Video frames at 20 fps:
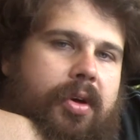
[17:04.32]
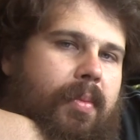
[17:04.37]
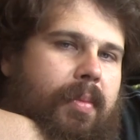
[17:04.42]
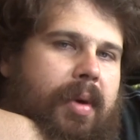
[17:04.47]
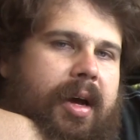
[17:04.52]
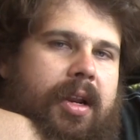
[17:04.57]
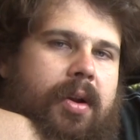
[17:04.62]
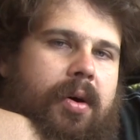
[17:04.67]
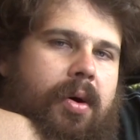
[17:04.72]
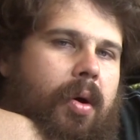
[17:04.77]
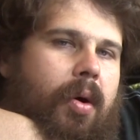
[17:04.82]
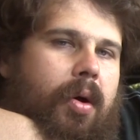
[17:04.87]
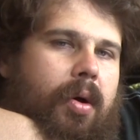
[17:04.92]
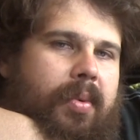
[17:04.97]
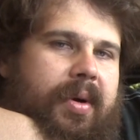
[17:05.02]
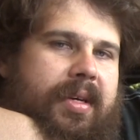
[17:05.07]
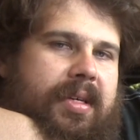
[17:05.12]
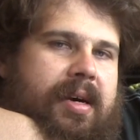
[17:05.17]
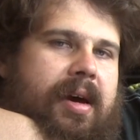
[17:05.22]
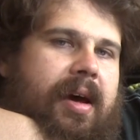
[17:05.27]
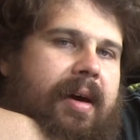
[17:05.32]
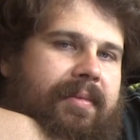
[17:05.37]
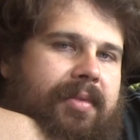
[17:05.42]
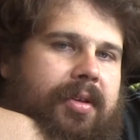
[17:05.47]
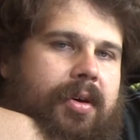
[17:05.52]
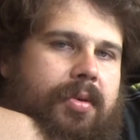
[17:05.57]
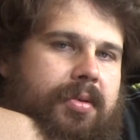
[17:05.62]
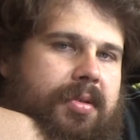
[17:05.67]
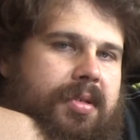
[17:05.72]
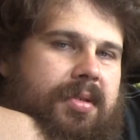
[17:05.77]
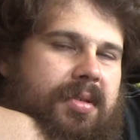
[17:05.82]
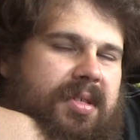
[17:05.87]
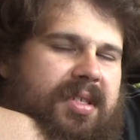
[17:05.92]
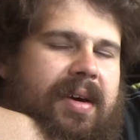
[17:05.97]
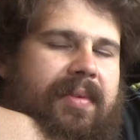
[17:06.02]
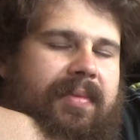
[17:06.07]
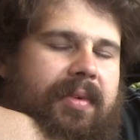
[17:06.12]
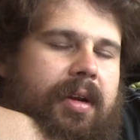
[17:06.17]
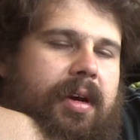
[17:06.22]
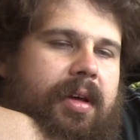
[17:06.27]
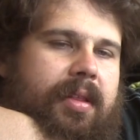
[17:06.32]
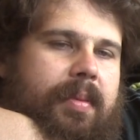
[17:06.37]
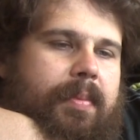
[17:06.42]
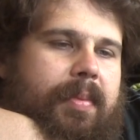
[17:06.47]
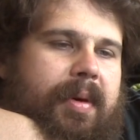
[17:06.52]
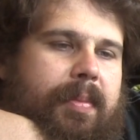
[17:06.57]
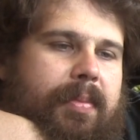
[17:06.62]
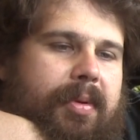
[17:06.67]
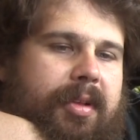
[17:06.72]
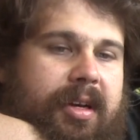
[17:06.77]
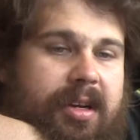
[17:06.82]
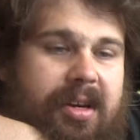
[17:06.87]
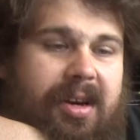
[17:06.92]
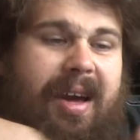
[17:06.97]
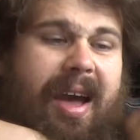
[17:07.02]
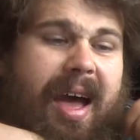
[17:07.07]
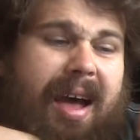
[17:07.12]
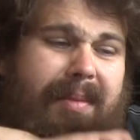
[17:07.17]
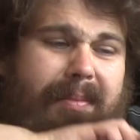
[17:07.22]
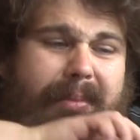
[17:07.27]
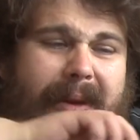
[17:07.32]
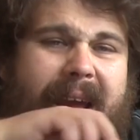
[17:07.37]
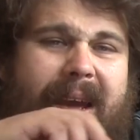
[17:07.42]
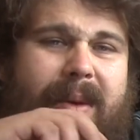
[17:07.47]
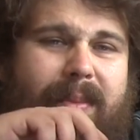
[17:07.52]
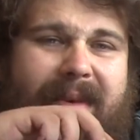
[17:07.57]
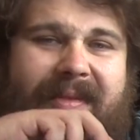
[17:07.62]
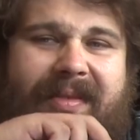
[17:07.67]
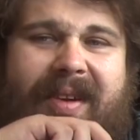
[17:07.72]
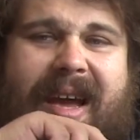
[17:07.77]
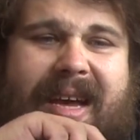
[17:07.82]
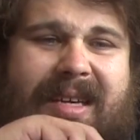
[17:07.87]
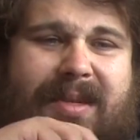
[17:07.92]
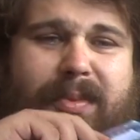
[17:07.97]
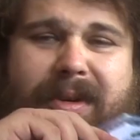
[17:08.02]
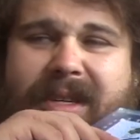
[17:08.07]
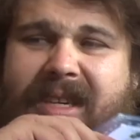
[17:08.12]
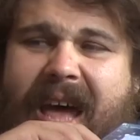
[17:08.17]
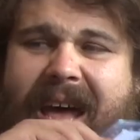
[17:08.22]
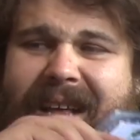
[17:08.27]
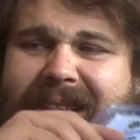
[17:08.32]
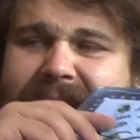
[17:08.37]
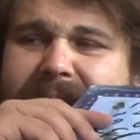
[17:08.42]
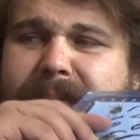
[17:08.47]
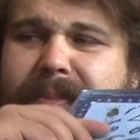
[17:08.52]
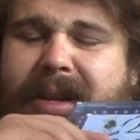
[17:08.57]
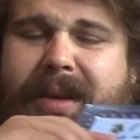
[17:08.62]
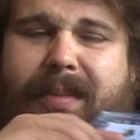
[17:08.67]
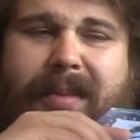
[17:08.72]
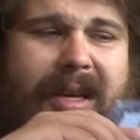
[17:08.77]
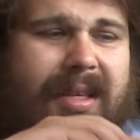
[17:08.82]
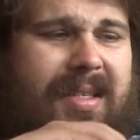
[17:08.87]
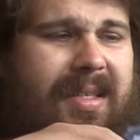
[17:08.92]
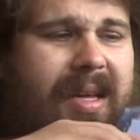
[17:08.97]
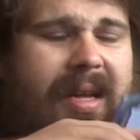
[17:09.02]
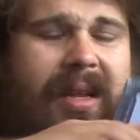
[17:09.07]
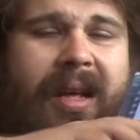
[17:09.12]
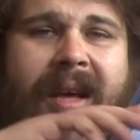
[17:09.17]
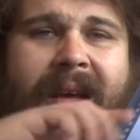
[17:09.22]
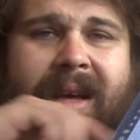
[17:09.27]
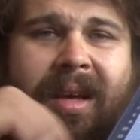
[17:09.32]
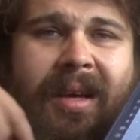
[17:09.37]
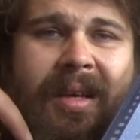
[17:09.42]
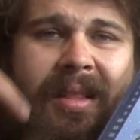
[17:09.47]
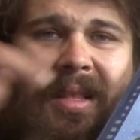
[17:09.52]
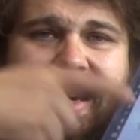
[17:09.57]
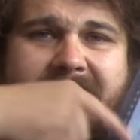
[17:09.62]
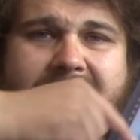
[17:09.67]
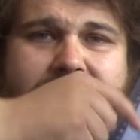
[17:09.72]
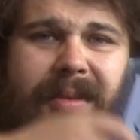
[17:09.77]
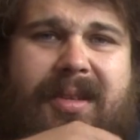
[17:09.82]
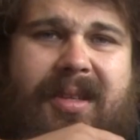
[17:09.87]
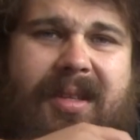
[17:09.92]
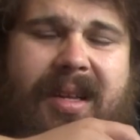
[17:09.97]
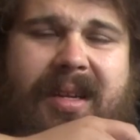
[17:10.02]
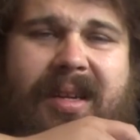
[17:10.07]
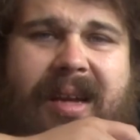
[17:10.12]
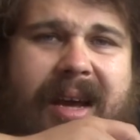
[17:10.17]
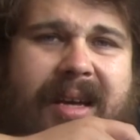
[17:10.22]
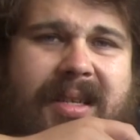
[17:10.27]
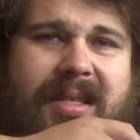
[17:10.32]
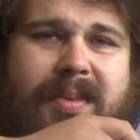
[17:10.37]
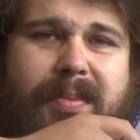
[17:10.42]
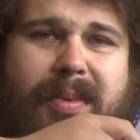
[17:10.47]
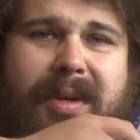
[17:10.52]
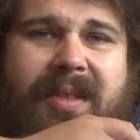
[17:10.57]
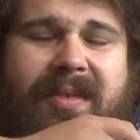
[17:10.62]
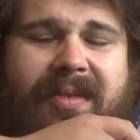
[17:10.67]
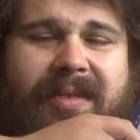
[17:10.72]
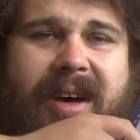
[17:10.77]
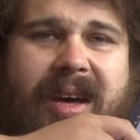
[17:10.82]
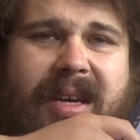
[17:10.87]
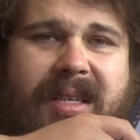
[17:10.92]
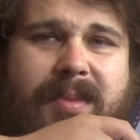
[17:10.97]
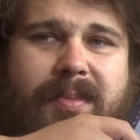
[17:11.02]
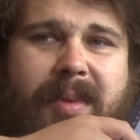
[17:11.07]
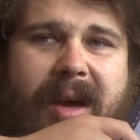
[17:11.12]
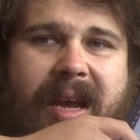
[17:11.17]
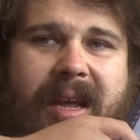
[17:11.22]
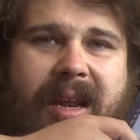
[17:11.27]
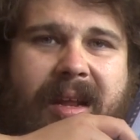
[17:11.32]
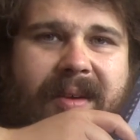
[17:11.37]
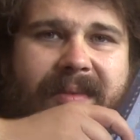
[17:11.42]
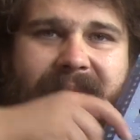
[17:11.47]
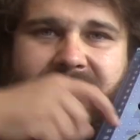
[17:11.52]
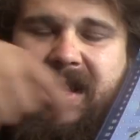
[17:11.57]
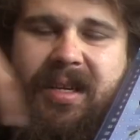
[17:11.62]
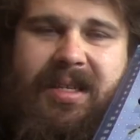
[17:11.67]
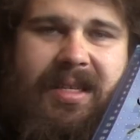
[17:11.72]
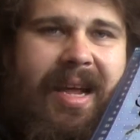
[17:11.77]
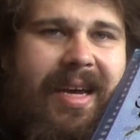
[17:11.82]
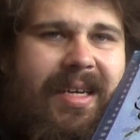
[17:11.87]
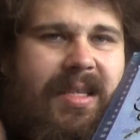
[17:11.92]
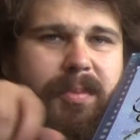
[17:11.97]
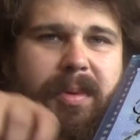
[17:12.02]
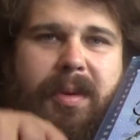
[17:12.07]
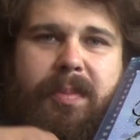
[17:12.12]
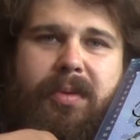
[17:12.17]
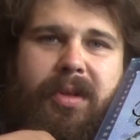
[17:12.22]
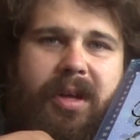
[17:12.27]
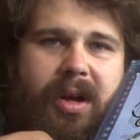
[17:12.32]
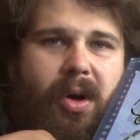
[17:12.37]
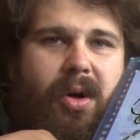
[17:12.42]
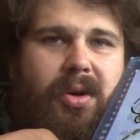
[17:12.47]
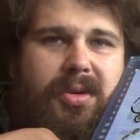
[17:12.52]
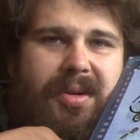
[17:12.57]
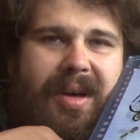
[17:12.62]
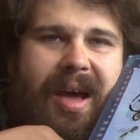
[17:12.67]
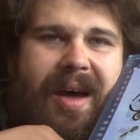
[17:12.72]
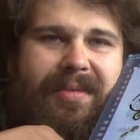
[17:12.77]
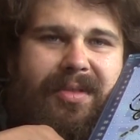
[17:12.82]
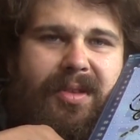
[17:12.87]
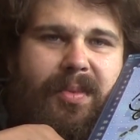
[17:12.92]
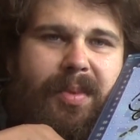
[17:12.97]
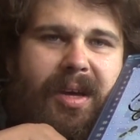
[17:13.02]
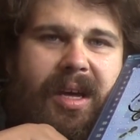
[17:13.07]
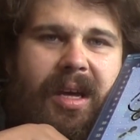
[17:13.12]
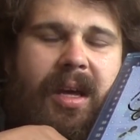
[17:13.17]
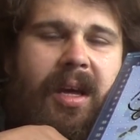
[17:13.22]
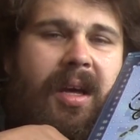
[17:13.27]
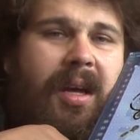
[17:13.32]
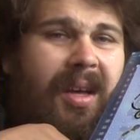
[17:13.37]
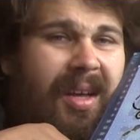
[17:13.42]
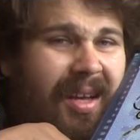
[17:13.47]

you might not always have those 7 other people, and you can play with less, but that simply means that the captain then has to be the first mate, and if there's less people, you also have to be